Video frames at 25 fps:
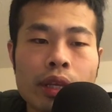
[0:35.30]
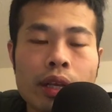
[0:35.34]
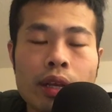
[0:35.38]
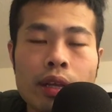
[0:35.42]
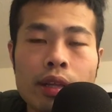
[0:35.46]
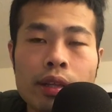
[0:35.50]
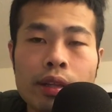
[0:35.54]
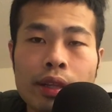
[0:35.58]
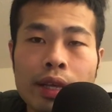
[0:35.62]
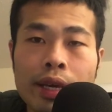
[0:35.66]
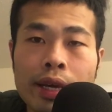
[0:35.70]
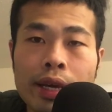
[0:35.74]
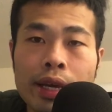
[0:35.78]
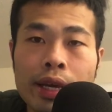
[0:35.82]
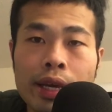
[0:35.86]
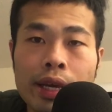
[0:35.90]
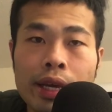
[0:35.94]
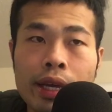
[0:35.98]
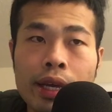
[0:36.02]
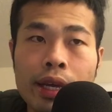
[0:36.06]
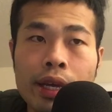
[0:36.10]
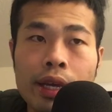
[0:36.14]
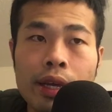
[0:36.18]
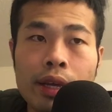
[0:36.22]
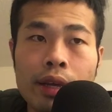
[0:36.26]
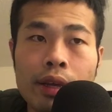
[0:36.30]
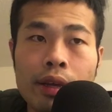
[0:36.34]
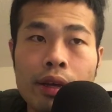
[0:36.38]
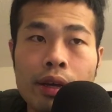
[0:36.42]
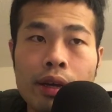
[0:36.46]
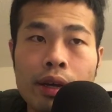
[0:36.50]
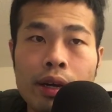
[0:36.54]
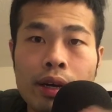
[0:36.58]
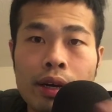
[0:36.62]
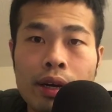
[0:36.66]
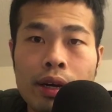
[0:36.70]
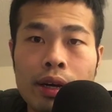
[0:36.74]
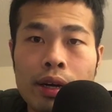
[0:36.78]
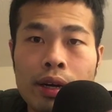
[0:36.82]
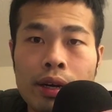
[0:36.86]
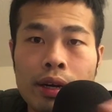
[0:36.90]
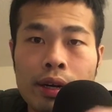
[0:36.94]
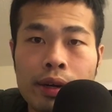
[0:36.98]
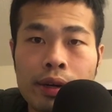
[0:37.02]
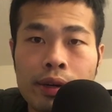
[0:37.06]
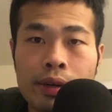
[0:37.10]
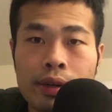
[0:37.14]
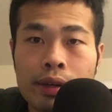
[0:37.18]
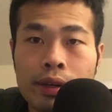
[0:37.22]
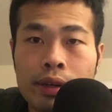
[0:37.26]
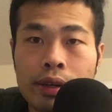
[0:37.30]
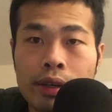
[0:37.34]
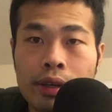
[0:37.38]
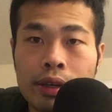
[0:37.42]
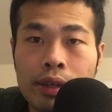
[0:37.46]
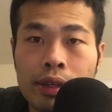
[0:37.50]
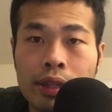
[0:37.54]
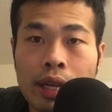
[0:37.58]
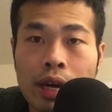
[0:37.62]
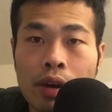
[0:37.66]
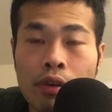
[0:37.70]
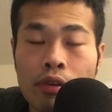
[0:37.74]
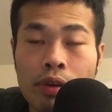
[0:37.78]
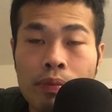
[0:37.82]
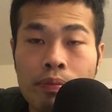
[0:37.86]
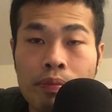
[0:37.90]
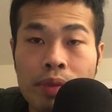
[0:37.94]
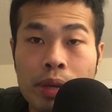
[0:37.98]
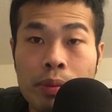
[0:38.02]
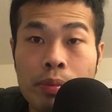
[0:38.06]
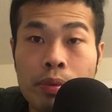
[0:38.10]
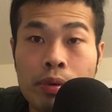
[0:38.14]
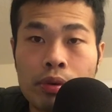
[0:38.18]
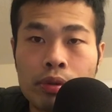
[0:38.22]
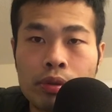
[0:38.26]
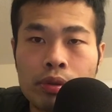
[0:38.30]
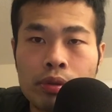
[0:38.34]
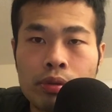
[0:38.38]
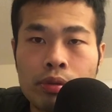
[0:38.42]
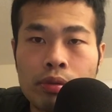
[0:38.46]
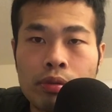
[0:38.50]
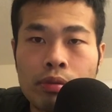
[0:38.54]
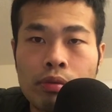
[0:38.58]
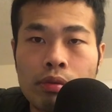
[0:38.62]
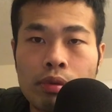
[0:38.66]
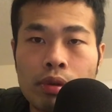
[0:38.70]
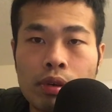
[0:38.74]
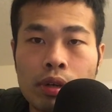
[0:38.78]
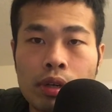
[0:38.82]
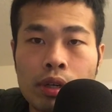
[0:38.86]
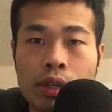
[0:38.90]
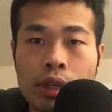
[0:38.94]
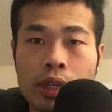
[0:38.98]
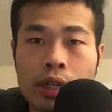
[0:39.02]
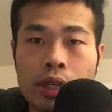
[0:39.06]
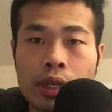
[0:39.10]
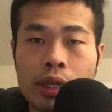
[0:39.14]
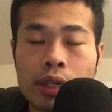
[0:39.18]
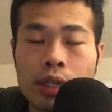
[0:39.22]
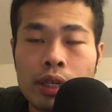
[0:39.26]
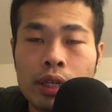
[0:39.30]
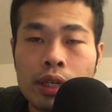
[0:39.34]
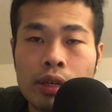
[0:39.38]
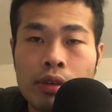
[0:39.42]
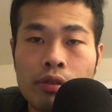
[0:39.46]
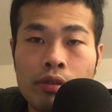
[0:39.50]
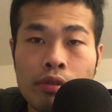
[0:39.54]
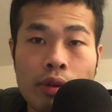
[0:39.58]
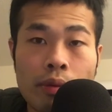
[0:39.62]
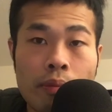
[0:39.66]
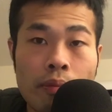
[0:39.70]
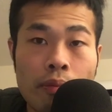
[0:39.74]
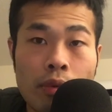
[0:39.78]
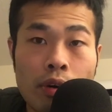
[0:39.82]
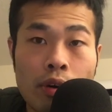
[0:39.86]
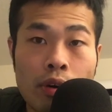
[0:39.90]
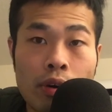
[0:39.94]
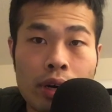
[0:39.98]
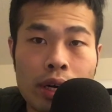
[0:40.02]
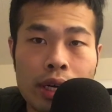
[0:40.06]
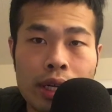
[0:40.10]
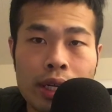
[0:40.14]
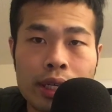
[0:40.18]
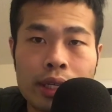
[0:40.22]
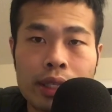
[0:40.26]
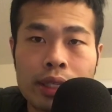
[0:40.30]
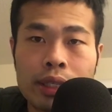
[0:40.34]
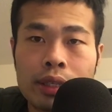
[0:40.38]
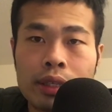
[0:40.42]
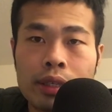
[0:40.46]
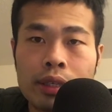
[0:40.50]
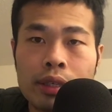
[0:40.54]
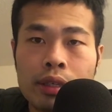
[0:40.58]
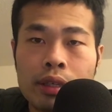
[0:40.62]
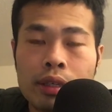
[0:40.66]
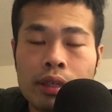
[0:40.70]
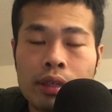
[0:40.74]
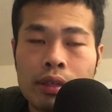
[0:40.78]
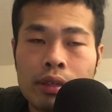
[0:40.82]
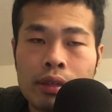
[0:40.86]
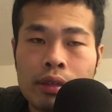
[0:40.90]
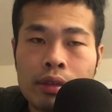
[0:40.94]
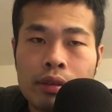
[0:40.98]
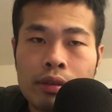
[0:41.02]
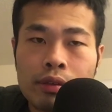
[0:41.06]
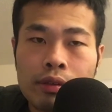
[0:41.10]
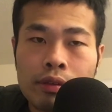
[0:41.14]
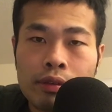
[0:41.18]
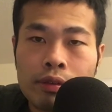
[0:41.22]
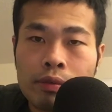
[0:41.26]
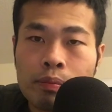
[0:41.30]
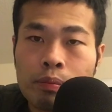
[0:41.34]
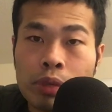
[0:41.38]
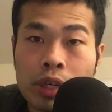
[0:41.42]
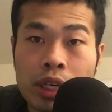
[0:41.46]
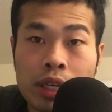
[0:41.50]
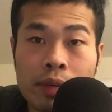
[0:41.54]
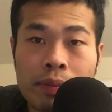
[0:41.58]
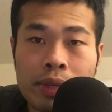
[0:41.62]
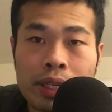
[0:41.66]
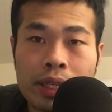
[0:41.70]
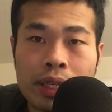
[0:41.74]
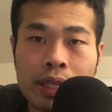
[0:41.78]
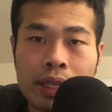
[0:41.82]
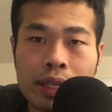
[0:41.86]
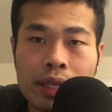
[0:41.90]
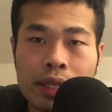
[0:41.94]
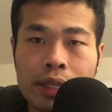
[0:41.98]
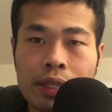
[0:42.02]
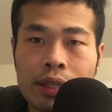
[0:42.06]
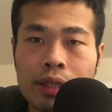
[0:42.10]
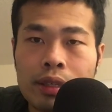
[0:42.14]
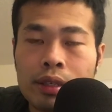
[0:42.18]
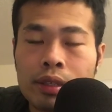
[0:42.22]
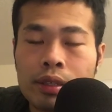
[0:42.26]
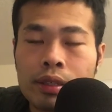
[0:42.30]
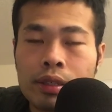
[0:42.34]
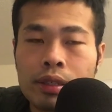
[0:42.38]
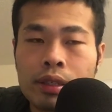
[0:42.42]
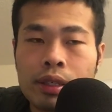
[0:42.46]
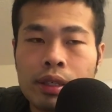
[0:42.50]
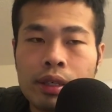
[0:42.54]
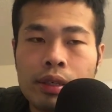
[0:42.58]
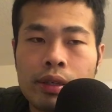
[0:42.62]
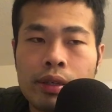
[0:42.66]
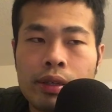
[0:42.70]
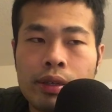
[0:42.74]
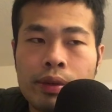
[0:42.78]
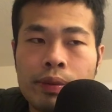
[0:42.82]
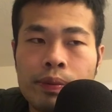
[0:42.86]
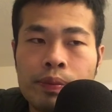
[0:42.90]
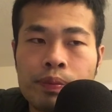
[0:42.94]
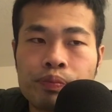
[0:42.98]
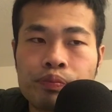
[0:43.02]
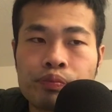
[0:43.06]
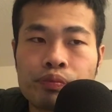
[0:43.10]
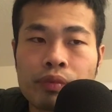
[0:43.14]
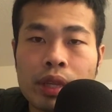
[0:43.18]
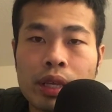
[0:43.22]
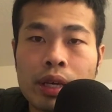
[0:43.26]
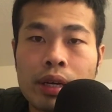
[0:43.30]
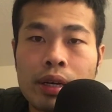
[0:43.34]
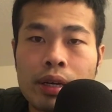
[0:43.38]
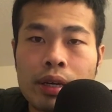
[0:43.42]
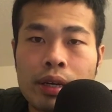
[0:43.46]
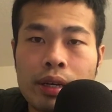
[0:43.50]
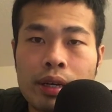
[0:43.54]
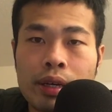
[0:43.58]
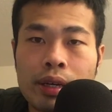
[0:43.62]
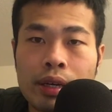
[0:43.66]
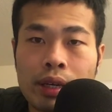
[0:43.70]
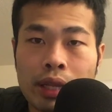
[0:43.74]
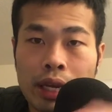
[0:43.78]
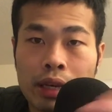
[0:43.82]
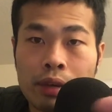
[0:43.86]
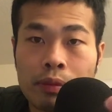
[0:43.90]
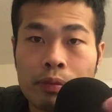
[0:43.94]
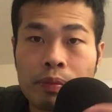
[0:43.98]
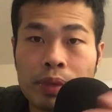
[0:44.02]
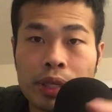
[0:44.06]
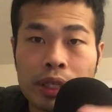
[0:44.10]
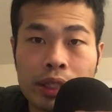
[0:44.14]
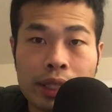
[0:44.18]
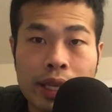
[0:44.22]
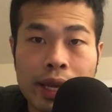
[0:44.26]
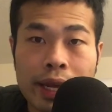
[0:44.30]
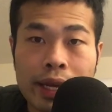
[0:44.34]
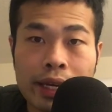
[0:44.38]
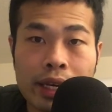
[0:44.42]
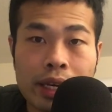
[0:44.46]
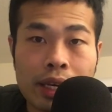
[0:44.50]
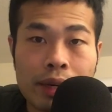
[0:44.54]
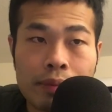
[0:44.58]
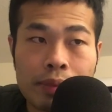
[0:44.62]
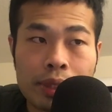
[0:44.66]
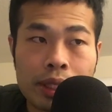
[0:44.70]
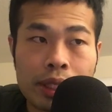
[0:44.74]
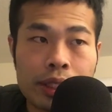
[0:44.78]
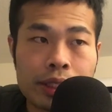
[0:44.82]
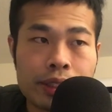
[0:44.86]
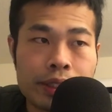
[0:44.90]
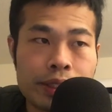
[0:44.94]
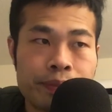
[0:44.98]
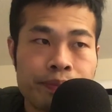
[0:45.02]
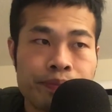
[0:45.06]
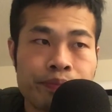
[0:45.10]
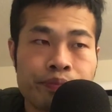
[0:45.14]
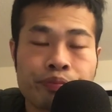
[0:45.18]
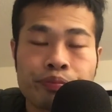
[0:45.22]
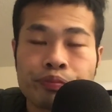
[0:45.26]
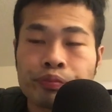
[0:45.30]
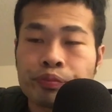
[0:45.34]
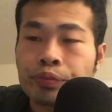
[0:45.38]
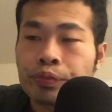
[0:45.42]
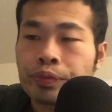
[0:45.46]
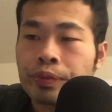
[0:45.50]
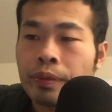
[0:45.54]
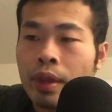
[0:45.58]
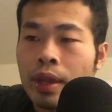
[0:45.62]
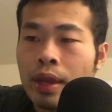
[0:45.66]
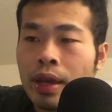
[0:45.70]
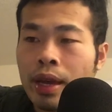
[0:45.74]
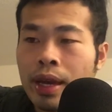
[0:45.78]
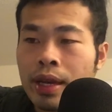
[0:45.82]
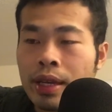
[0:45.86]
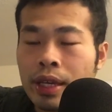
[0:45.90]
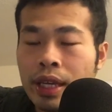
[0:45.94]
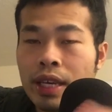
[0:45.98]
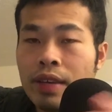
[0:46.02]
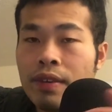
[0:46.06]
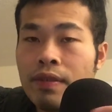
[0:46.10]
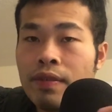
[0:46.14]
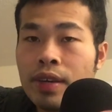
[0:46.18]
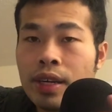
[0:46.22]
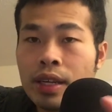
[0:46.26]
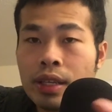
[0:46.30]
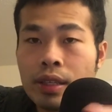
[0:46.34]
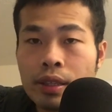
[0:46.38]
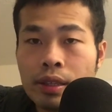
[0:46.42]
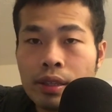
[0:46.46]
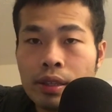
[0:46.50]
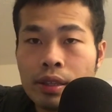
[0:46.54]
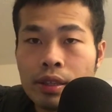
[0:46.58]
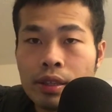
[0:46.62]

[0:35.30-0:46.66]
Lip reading: they are allowing people to work remotely permanently. A lot of big tech companies, and even